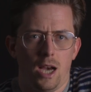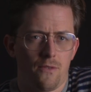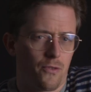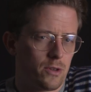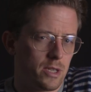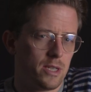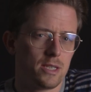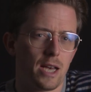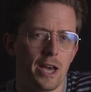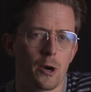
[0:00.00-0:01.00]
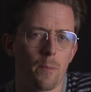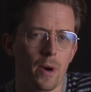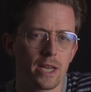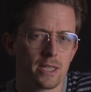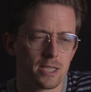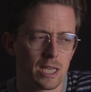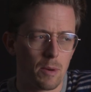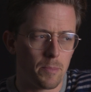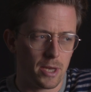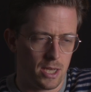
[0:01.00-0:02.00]
At first, the designer might seem a
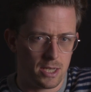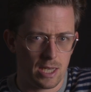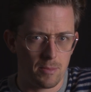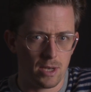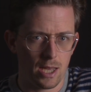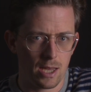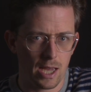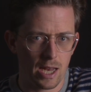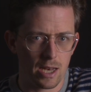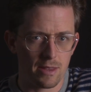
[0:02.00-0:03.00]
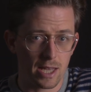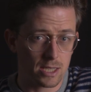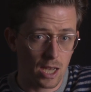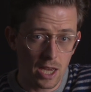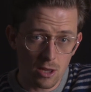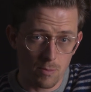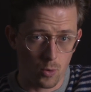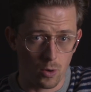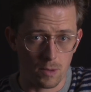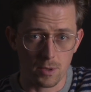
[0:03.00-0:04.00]
bit intimidating, and that's kind of the
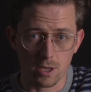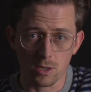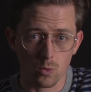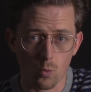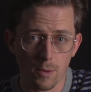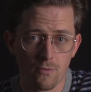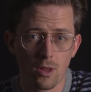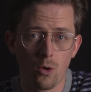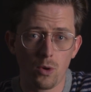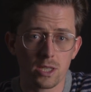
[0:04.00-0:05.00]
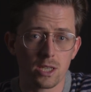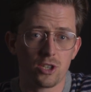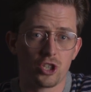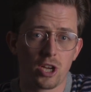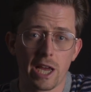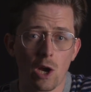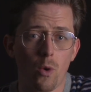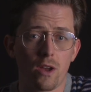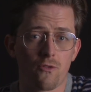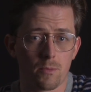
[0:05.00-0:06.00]
point, because Webflow isn't shying
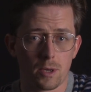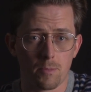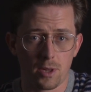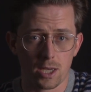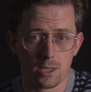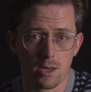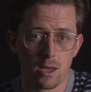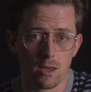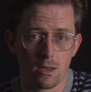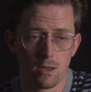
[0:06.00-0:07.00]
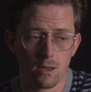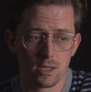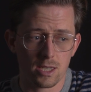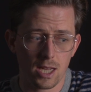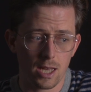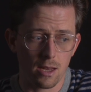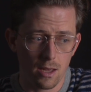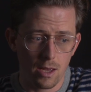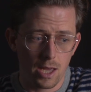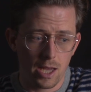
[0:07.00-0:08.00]
away from complexity. Instead,
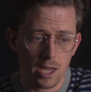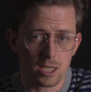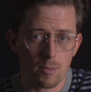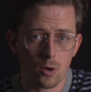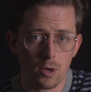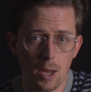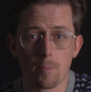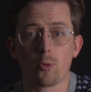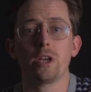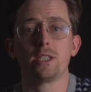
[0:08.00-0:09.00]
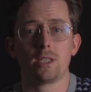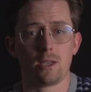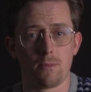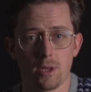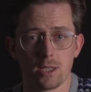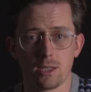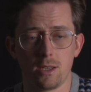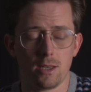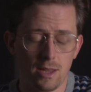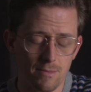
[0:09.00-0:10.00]
it's about embracing
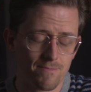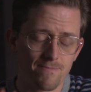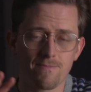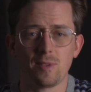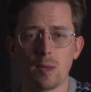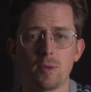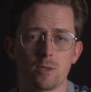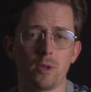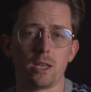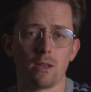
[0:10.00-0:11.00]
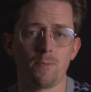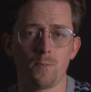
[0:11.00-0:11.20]
complexity. Let me explain.